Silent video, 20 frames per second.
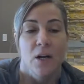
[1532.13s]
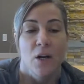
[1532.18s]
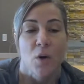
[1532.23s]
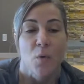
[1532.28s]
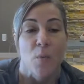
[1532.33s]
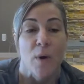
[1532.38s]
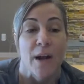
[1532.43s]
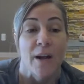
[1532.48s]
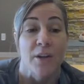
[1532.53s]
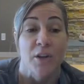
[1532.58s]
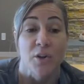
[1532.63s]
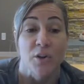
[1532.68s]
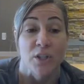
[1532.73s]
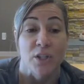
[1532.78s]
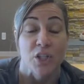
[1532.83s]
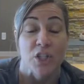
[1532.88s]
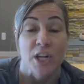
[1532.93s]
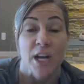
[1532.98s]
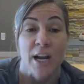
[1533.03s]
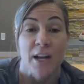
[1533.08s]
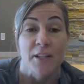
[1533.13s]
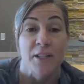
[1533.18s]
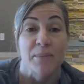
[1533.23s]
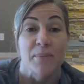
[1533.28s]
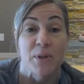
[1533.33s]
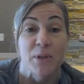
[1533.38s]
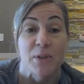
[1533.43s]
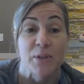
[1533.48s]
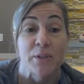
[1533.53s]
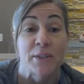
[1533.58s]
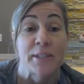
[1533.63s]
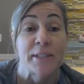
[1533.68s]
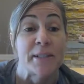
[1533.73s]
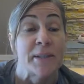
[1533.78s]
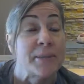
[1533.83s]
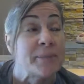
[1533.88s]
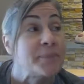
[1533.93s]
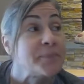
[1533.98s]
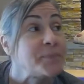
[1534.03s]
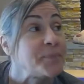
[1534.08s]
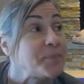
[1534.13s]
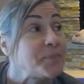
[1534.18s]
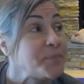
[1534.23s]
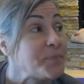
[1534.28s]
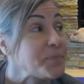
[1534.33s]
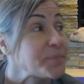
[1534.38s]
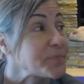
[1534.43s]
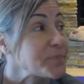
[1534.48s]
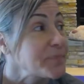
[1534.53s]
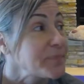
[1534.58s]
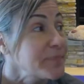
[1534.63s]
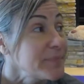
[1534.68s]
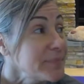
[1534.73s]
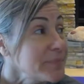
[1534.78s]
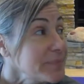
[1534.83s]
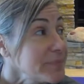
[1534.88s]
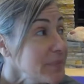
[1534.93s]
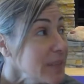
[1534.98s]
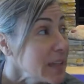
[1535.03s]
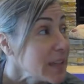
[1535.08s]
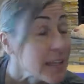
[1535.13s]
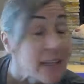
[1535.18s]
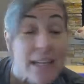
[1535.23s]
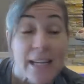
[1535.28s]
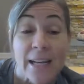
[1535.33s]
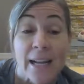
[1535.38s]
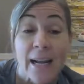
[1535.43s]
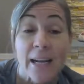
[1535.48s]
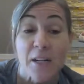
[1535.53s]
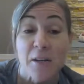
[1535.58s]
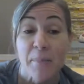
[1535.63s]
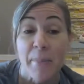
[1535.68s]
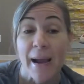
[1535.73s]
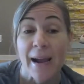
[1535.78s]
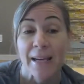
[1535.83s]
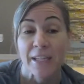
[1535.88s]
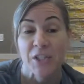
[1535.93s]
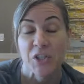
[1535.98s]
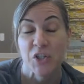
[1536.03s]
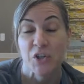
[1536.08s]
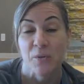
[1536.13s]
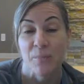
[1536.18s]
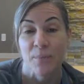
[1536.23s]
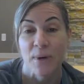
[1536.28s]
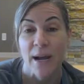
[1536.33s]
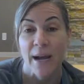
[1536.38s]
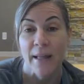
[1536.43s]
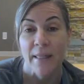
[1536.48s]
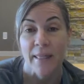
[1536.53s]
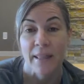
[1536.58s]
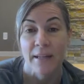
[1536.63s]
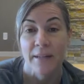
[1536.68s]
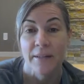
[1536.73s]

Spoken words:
While you're in child's pose, connect back to your breath.